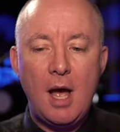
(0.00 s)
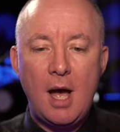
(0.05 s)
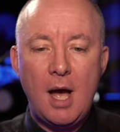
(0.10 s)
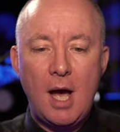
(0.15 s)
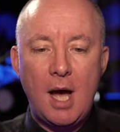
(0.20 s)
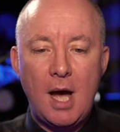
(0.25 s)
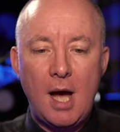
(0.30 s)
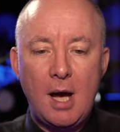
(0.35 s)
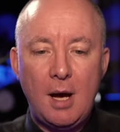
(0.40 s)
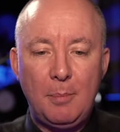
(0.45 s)

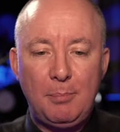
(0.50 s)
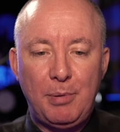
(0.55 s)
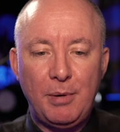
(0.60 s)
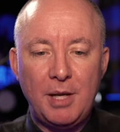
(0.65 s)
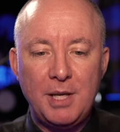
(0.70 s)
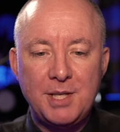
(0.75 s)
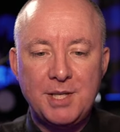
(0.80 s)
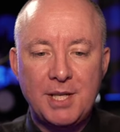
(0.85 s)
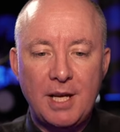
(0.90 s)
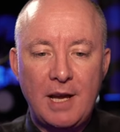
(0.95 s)
Uh,
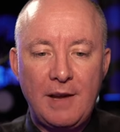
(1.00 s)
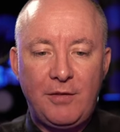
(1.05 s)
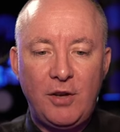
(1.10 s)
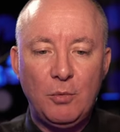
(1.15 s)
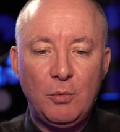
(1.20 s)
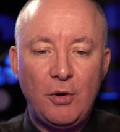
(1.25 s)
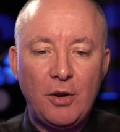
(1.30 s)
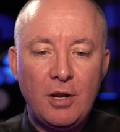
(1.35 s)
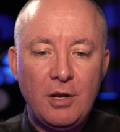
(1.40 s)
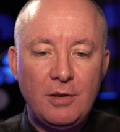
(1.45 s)
but uh, if
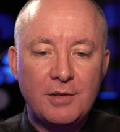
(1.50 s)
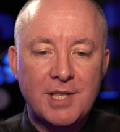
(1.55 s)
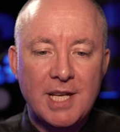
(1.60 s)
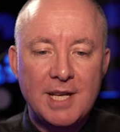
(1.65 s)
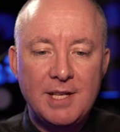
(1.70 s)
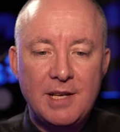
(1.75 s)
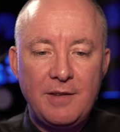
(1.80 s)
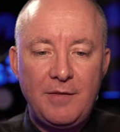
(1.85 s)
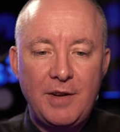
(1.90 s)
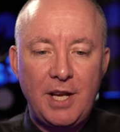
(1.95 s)
you want to
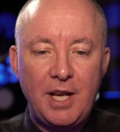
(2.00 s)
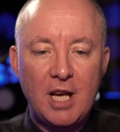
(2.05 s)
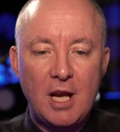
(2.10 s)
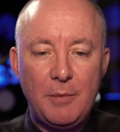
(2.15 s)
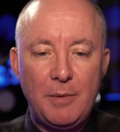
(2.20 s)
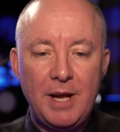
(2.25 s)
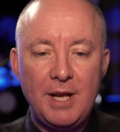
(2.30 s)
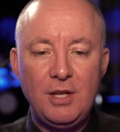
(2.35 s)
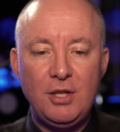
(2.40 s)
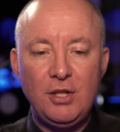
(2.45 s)
send a
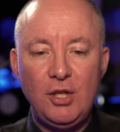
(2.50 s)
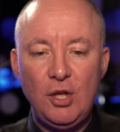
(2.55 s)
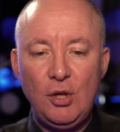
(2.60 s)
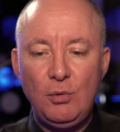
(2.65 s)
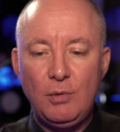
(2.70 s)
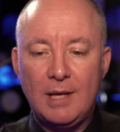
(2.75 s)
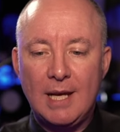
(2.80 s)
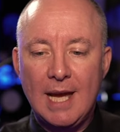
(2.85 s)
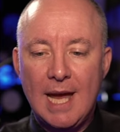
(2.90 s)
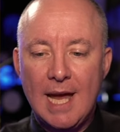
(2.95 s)
video in,
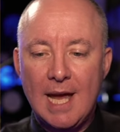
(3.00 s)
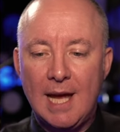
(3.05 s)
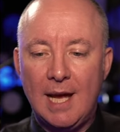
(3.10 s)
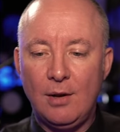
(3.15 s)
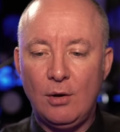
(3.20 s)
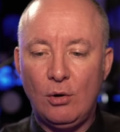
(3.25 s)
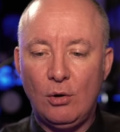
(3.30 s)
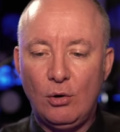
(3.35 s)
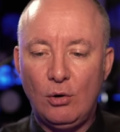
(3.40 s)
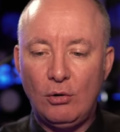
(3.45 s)
you
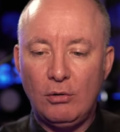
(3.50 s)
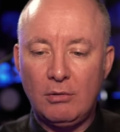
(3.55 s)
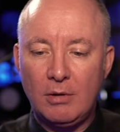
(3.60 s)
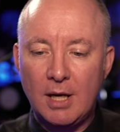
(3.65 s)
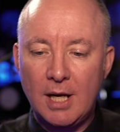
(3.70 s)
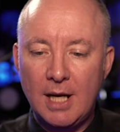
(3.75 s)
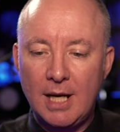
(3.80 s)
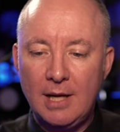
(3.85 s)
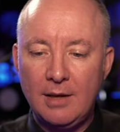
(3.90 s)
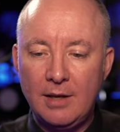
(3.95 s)
can. All
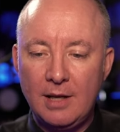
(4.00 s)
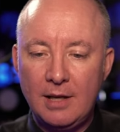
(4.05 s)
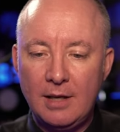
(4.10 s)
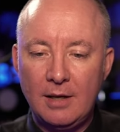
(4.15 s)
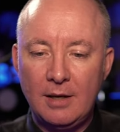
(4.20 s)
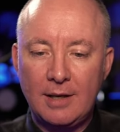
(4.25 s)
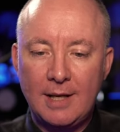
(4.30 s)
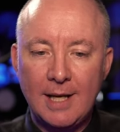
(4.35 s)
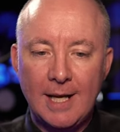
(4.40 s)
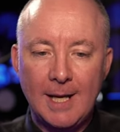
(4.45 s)
right.
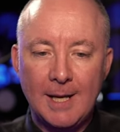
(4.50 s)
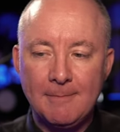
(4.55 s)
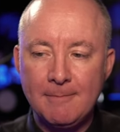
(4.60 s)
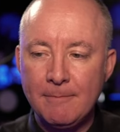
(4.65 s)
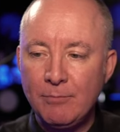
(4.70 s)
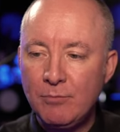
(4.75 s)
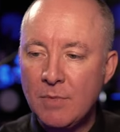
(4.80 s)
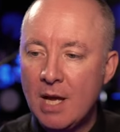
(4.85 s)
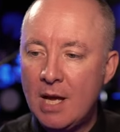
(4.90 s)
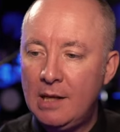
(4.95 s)
Okay,
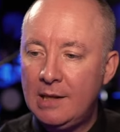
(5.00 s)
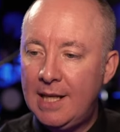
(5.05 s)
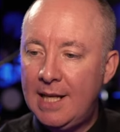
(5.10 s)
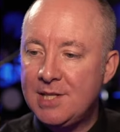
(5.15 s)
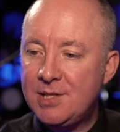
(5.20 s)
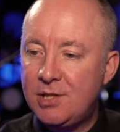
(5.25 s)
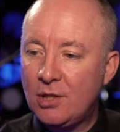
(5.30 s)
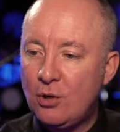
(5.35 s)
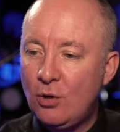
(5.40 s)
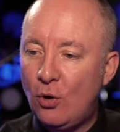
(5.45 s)

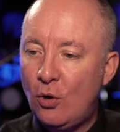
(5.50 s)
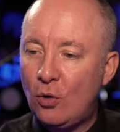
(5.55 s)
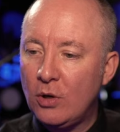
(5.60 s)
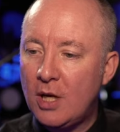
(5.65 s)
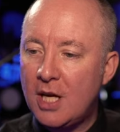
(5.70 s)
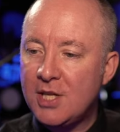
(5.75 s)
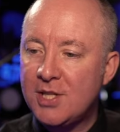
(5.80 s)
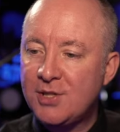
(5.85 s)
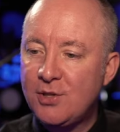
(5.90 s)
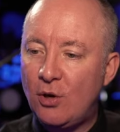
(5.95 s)
let's look at all
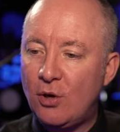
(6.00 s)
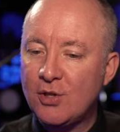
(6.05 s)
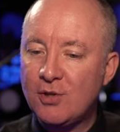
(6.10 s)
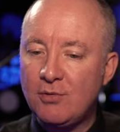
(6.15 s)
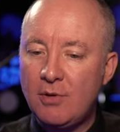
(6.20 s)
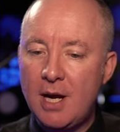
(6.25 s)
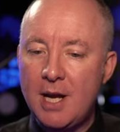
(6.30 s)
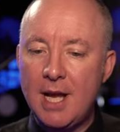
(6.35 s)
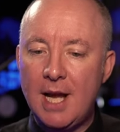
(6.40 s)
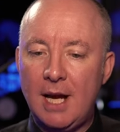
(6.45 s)
our
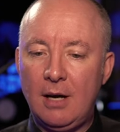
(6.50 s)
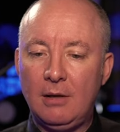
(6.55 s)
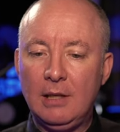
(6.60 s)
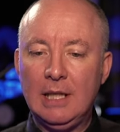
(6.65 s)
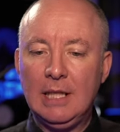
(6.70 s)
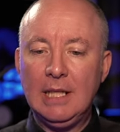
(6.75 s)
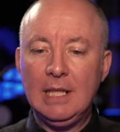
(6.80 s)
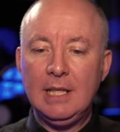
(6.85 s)
stocks right now.